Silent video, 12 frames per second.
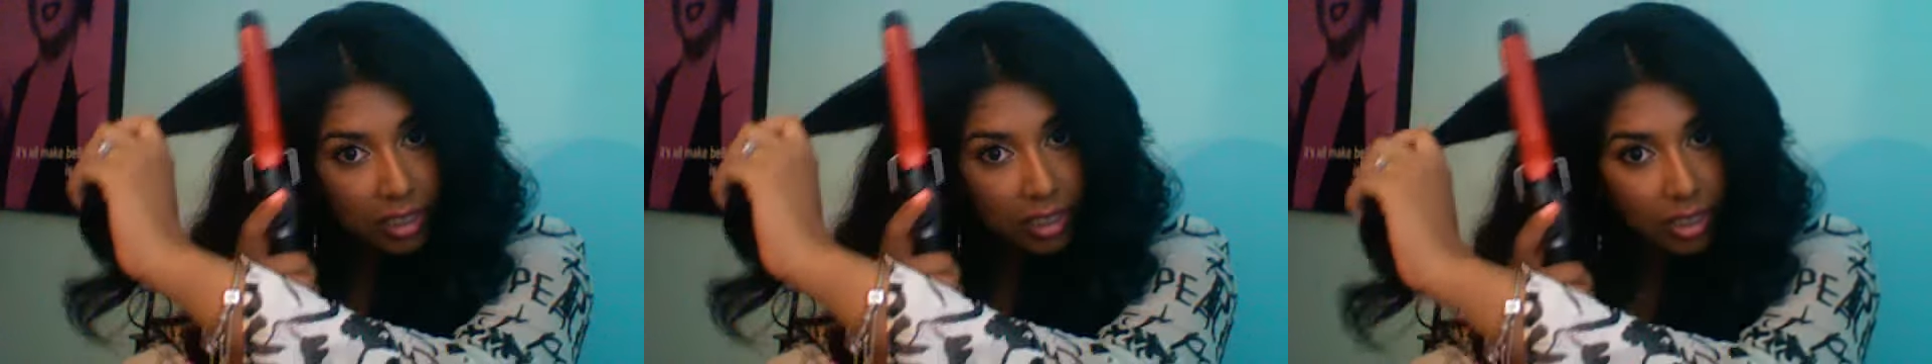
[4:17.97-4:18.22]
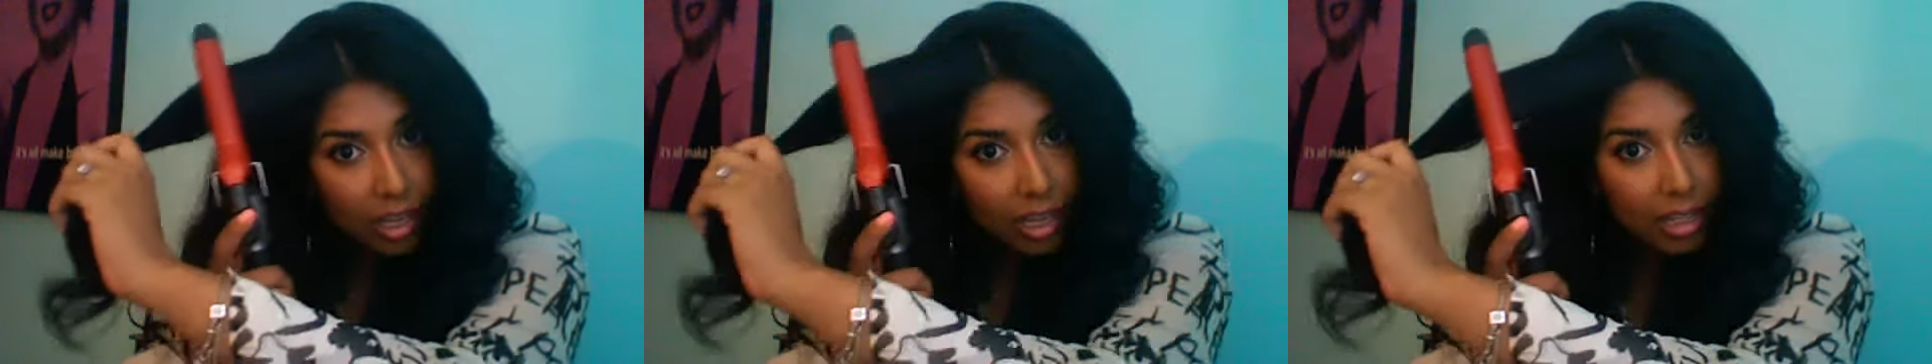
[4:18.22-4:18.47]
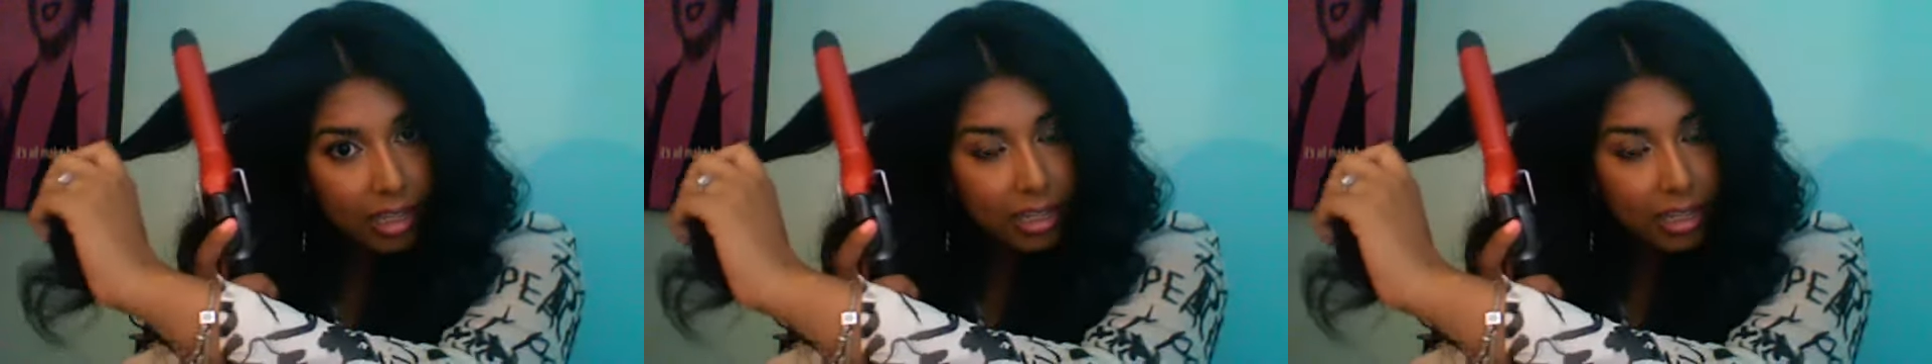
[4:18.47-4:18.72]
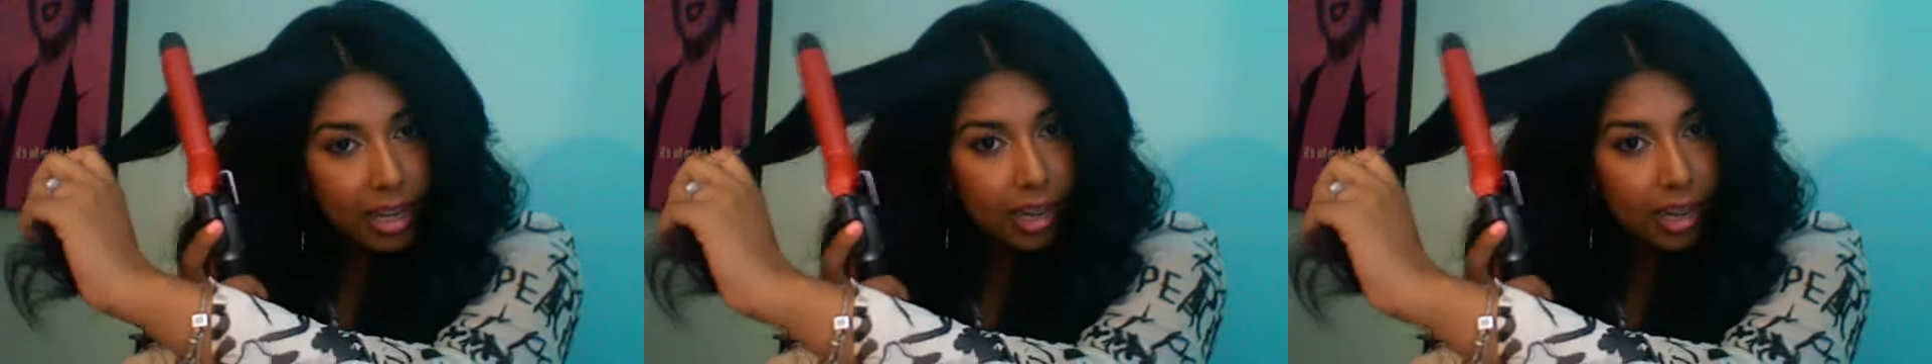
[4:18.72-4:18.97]
slide
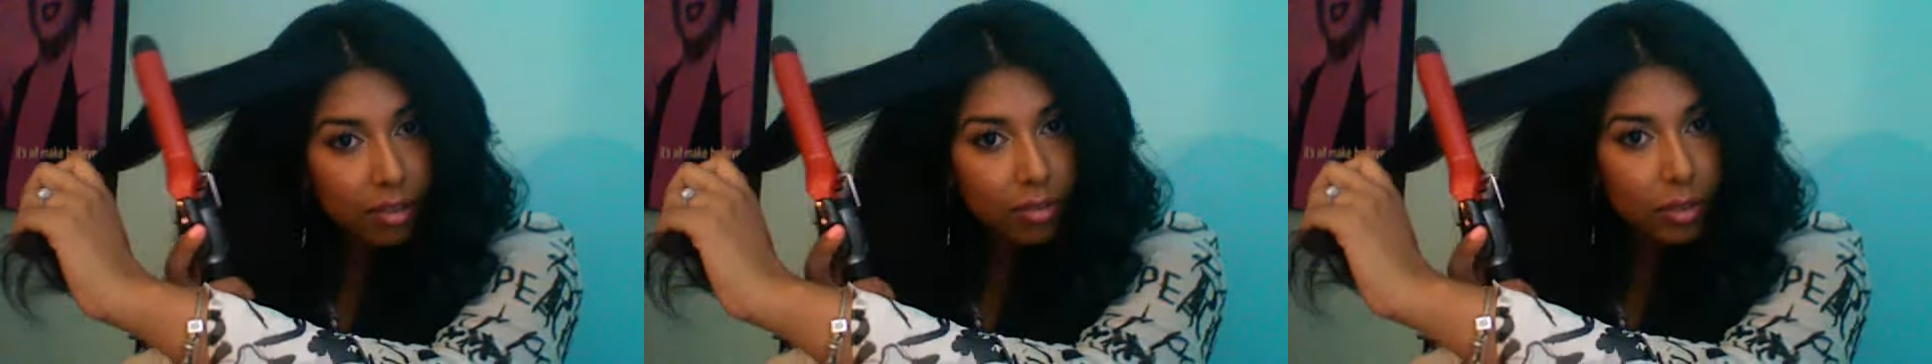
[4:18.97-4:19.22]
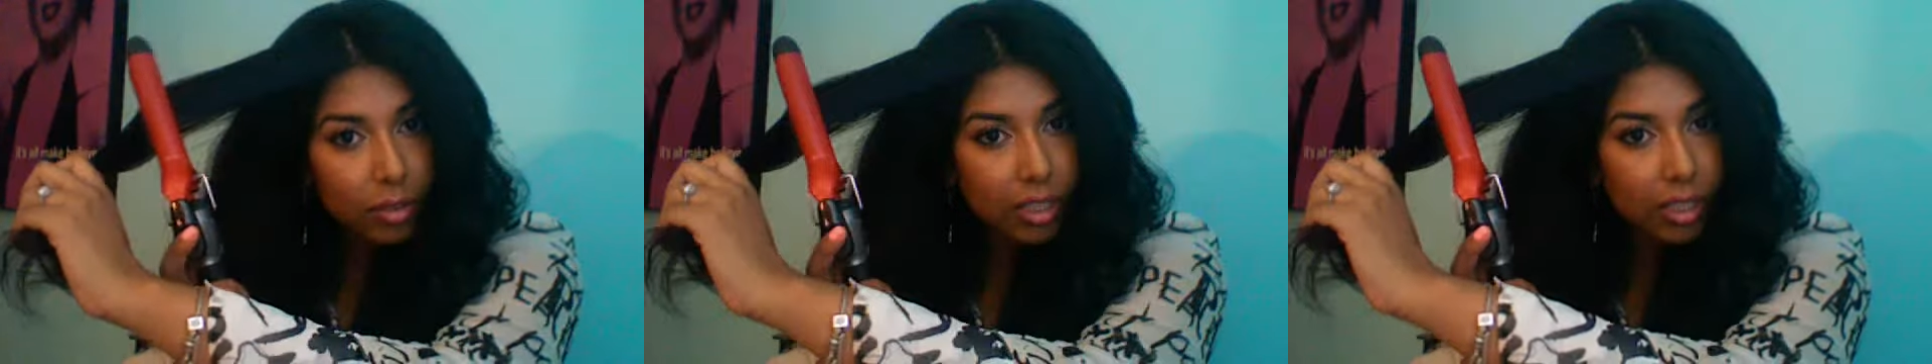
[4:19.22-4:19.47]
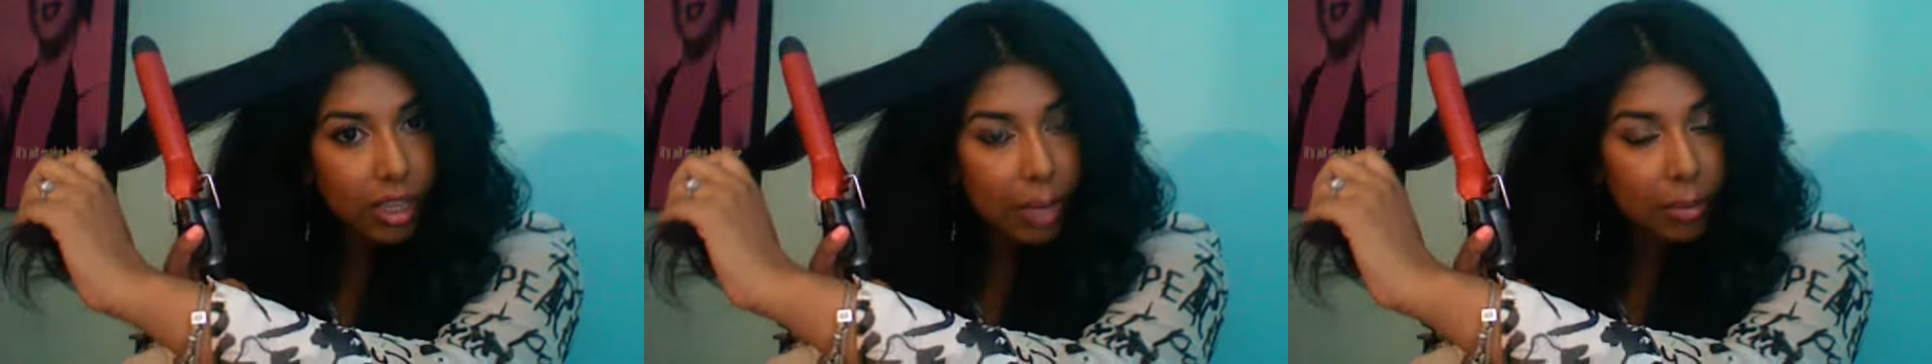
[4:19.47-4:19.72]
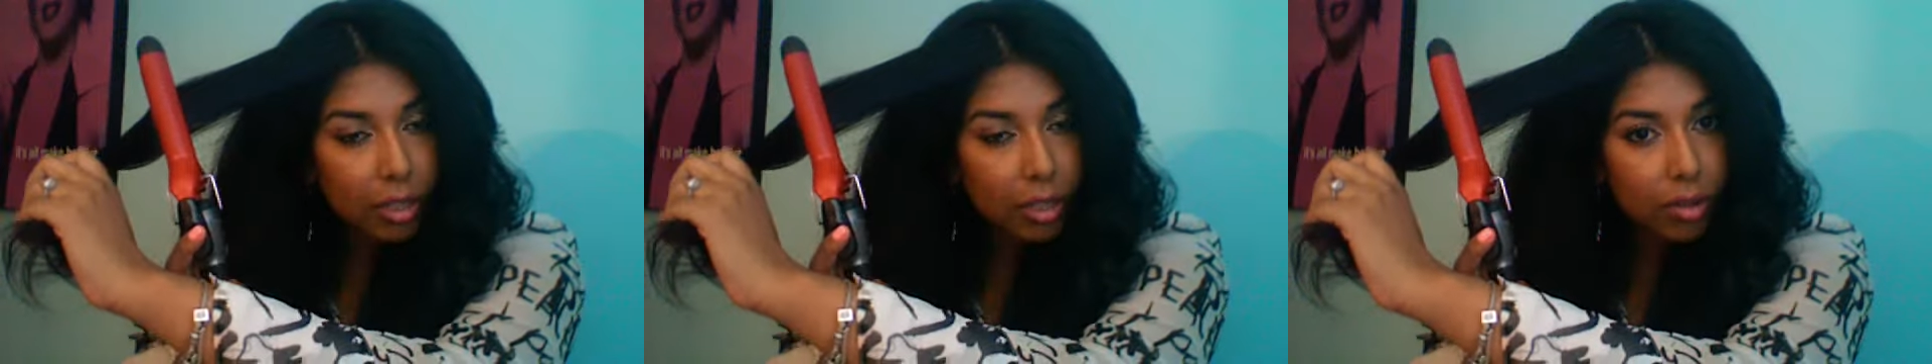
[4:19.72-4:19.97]
it down with the
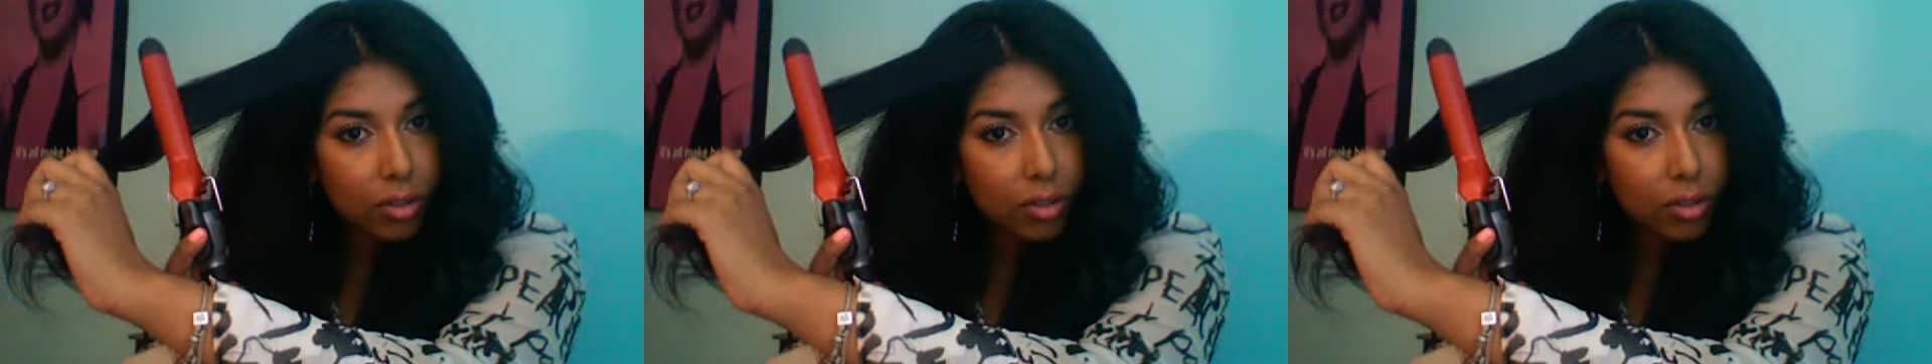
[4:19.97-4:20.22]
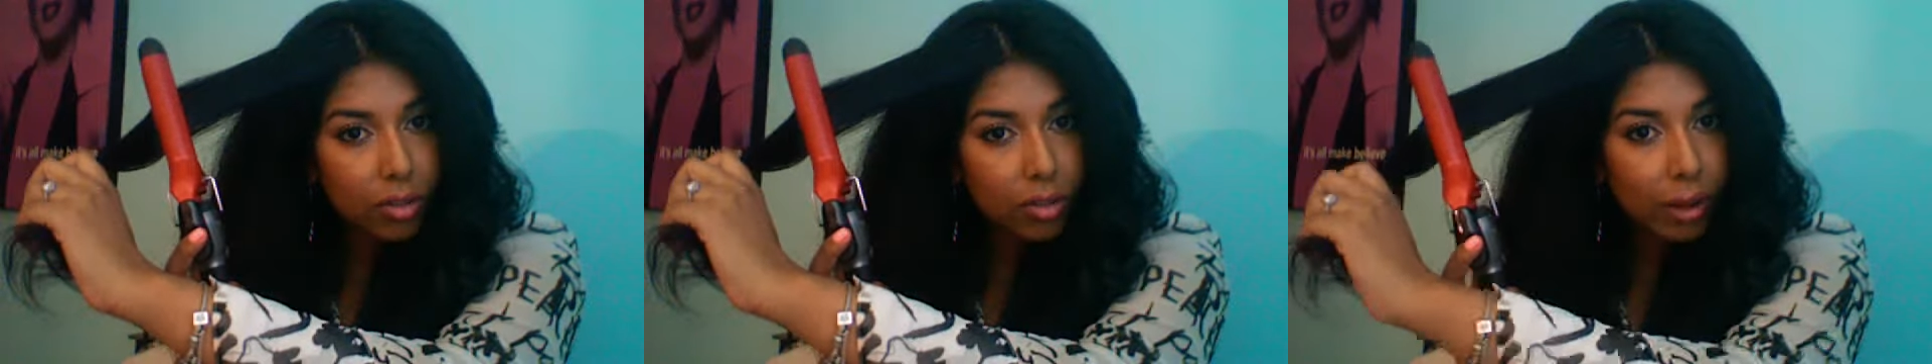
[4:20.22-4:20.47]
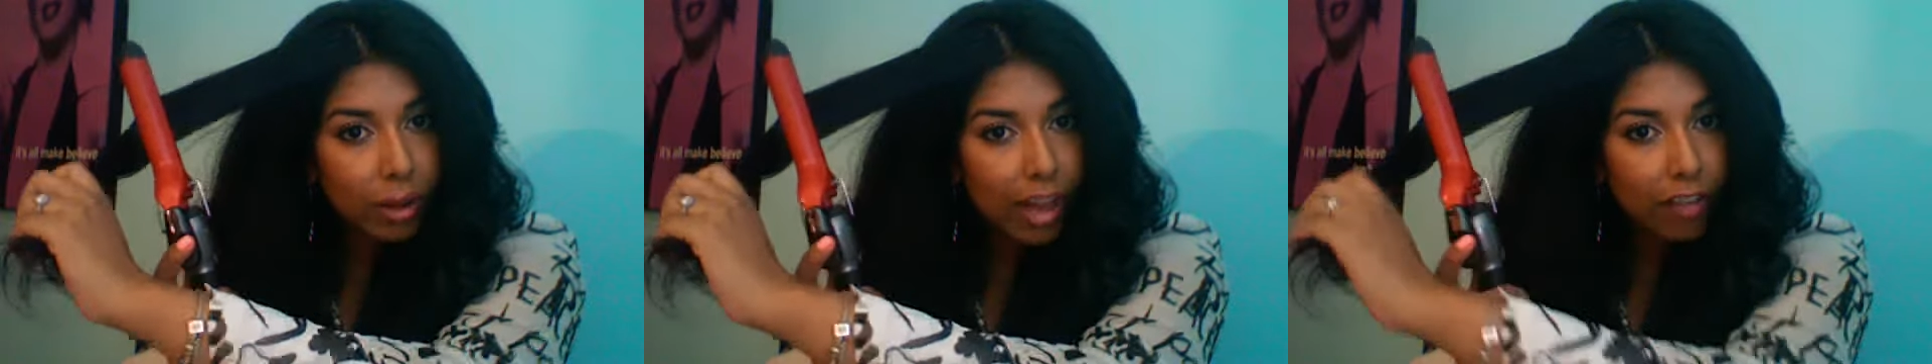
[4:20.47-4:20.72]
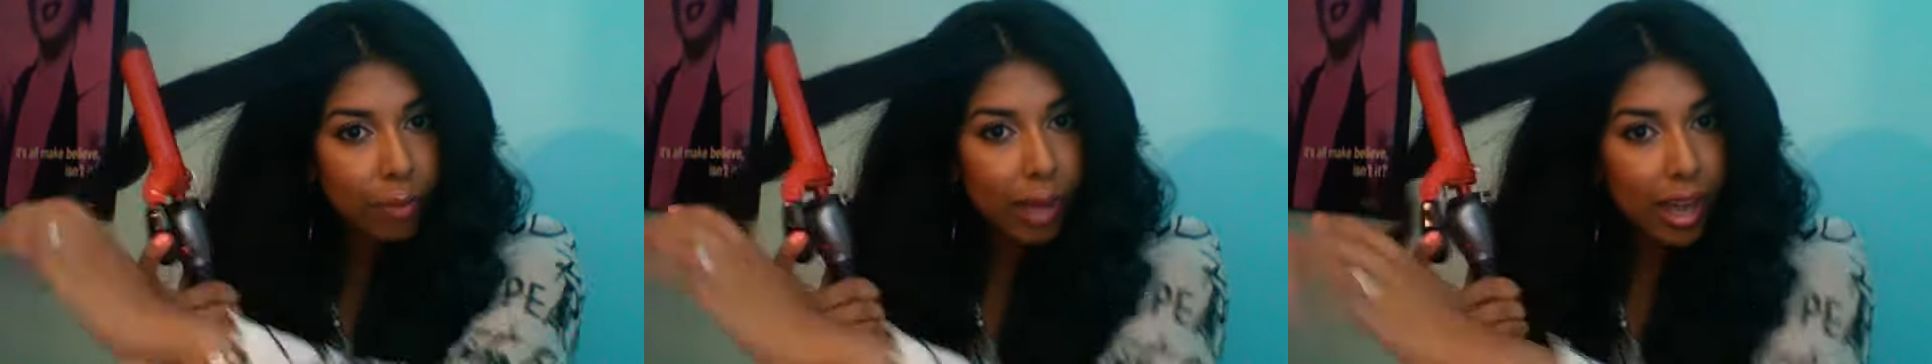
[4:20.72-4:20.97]
clamp closed, go to about
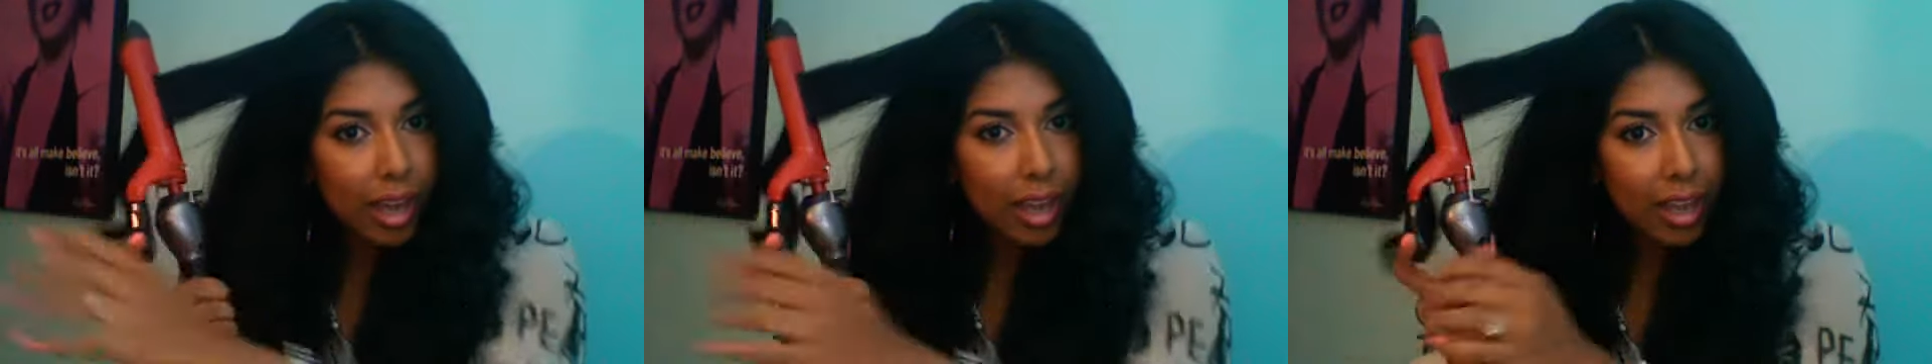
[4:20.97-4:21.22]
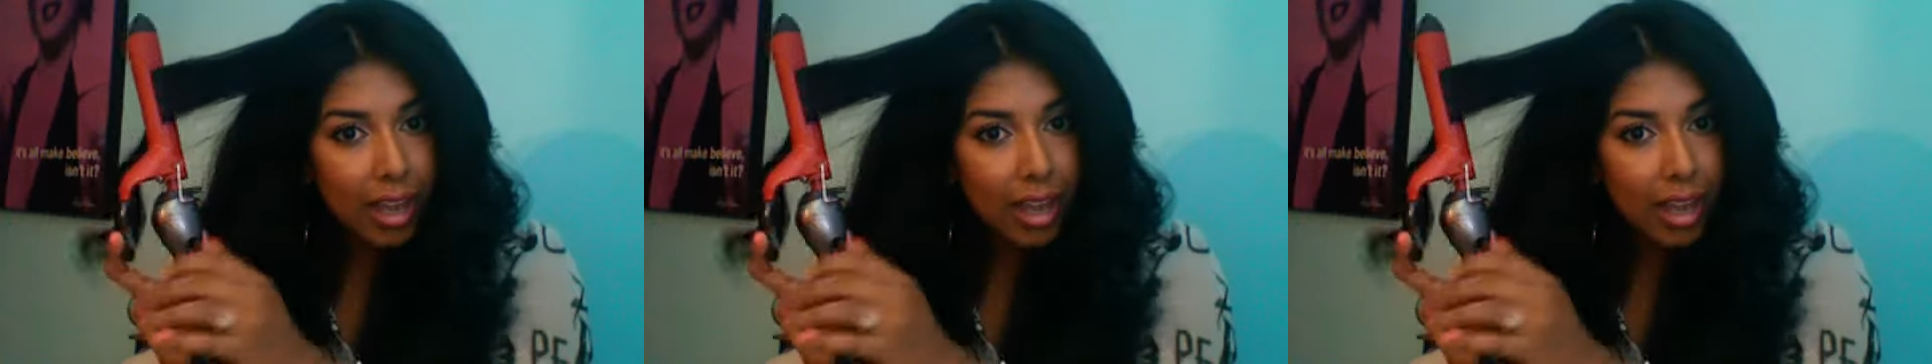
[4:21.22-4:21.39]
halfway,